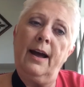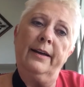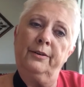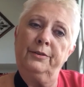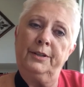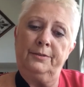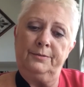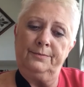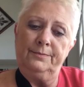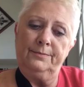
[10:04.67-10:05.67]
I don't know.
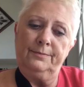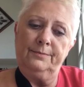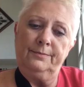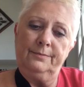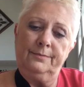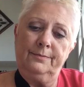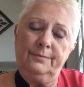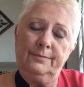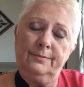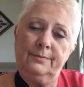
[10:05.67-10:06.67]

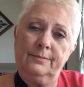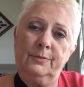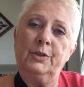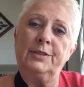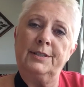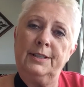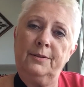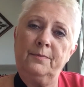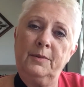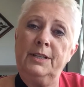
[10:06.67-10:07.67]
We'll see.
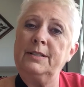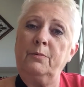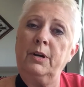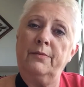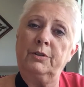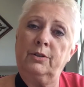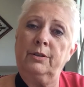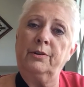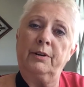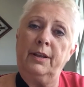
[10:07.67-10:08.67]
At least I won't have to
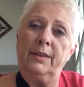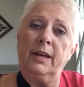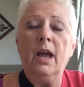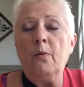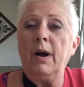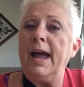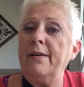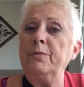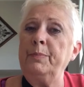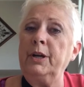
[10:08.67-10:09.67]
cook or anything. Well, I
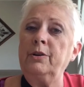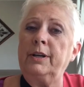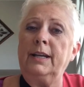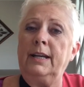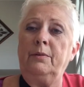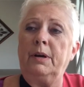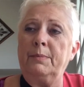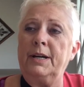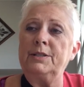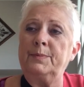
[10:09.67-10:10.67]
haven't been cooking anyway.
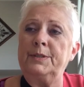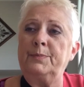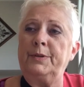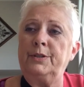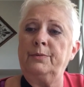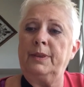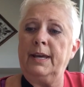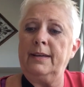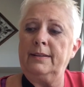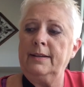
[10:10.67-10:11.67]
My husband's been doing
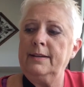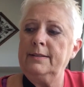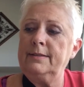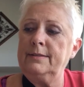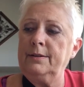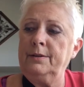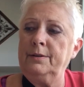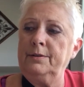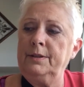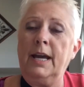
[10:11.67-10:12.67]
that.
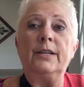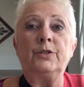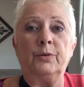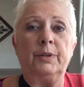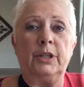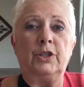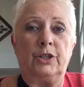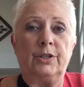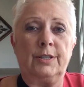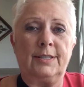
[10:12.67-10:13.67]
So, and doing the
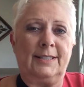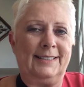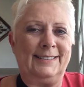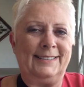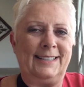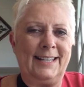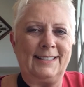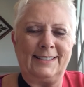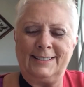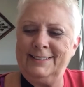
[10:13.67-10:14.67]
dishes.
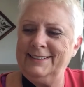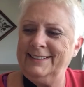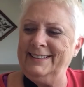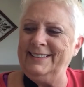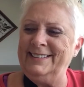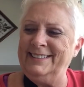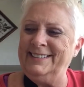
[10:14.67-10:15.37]
Yes.